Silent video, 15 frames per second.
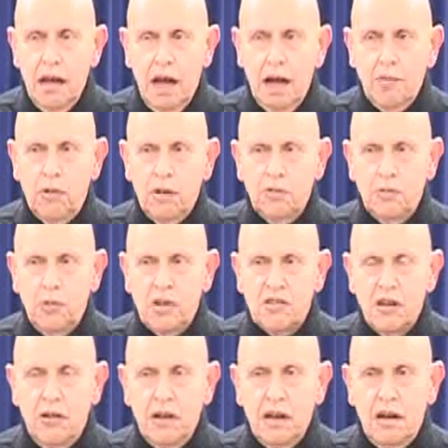And what was
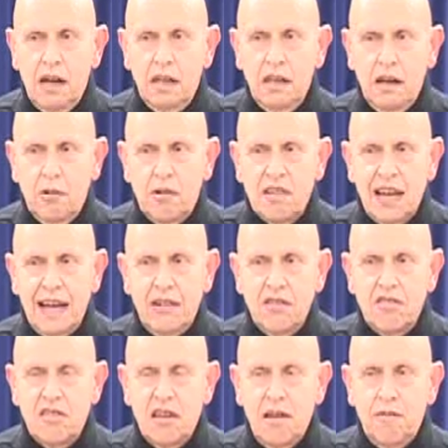going on there was I
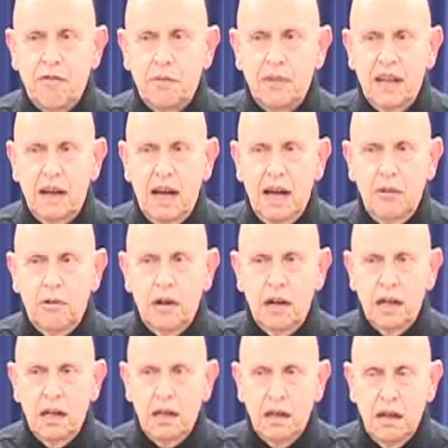could see from the
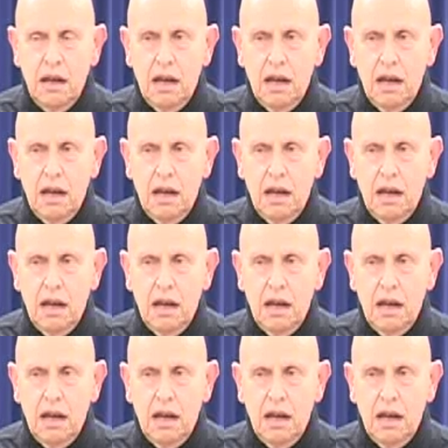highway,